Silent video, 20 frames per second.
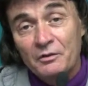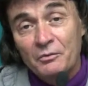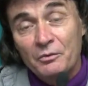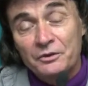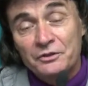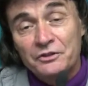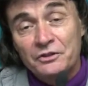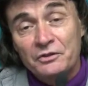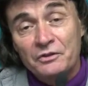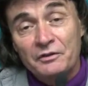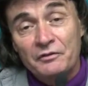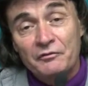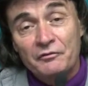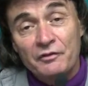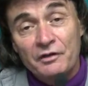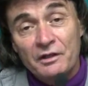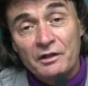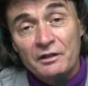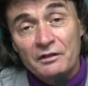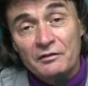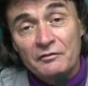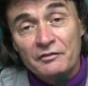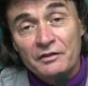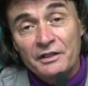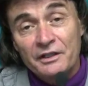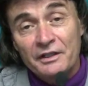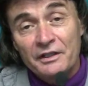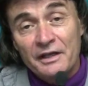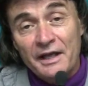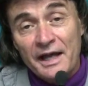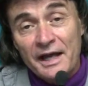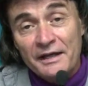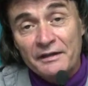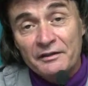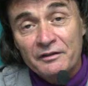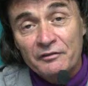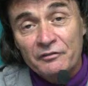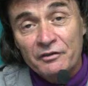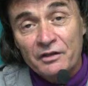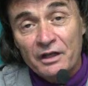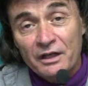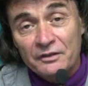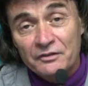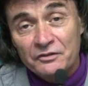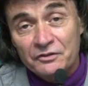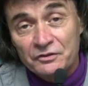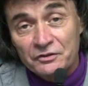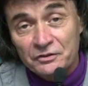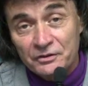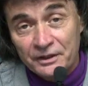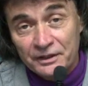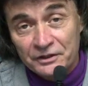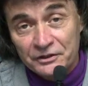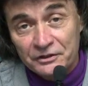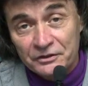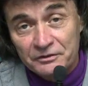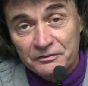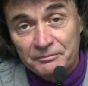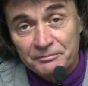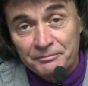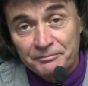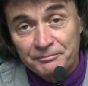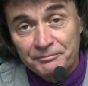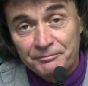which are involved in active concentration,